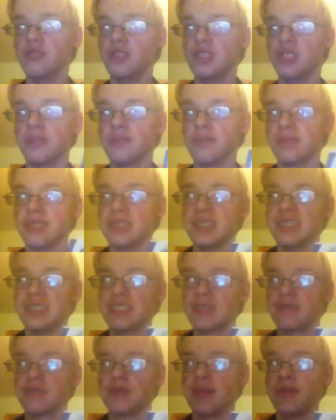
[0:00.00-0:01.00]
jump into
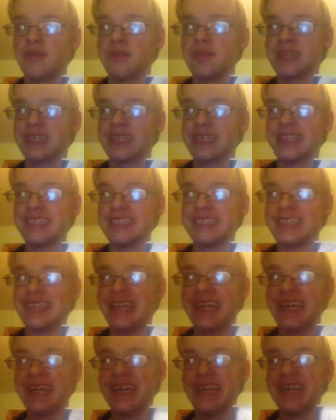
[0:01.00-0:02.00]
this one, because
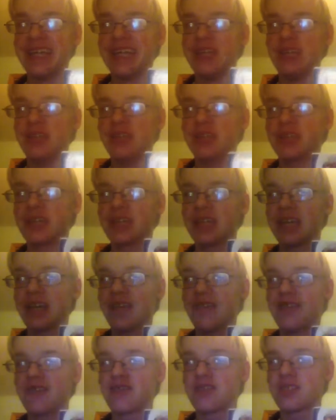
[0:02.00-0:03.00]
you're going to
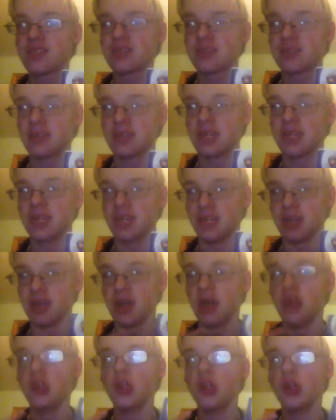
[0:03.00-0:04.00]
get frustrated
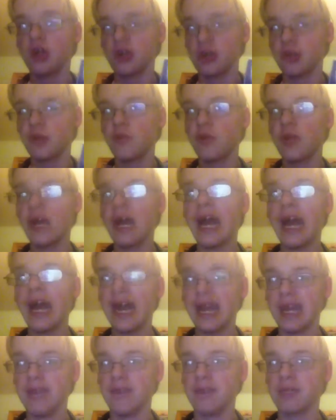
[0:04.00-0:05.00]
along the
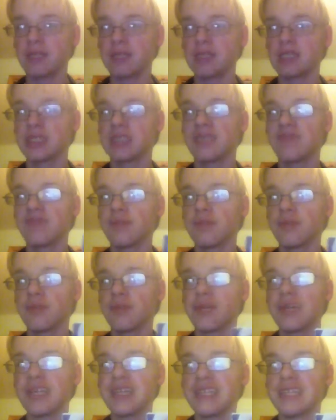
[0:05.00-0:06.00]
way, because if you
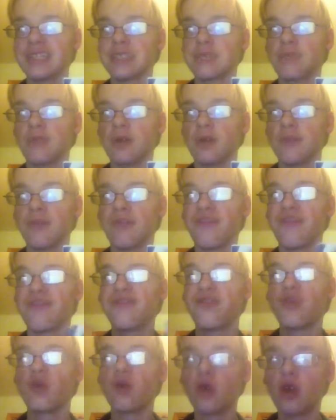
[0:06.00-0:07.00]
play this one
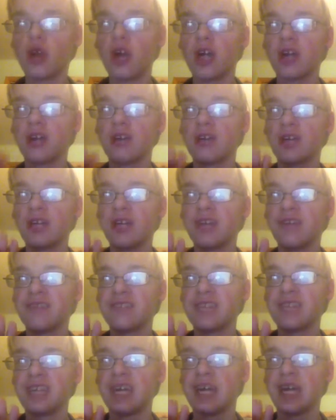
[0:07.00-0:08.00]
before Ocarina of
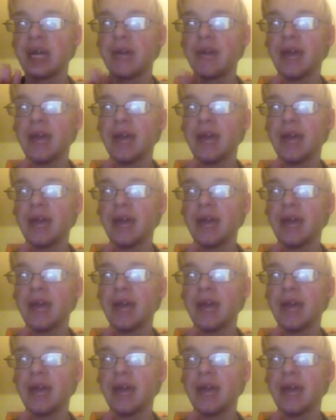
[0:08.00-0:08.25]
Time